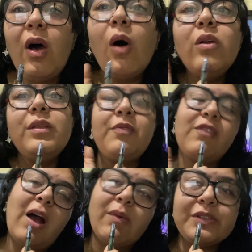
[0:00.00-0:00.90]
all the
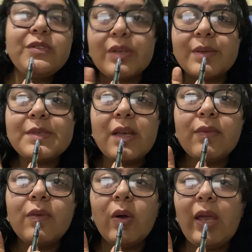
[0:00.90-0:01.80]
flowers to
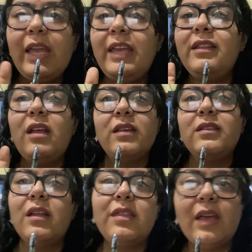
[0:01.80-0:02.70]
himself. Okay, he does
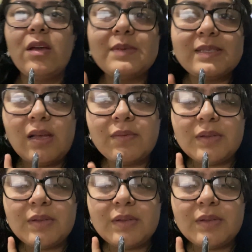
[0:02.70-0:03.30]
not think of himself